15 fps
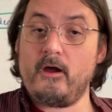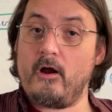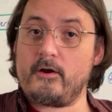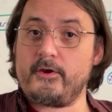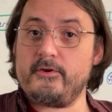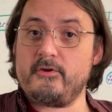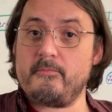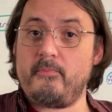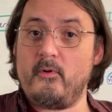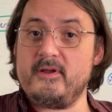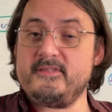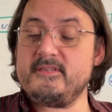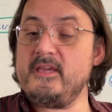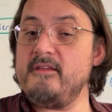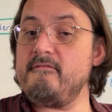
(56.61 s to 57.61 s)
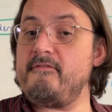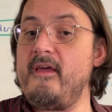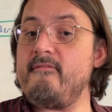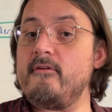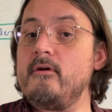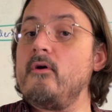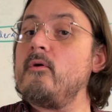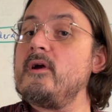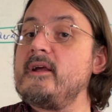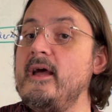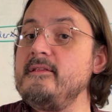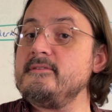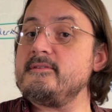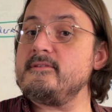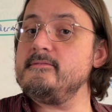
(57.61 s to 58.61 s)
Argue your points in favor or
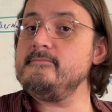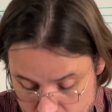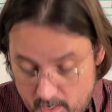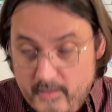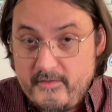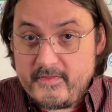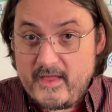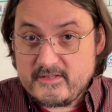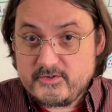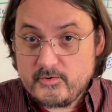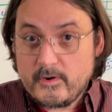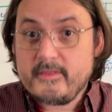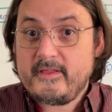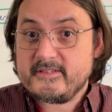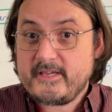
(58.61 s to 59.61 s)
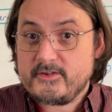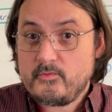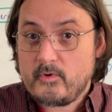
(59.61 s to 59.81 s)
against. Now that that's sorted, let's get to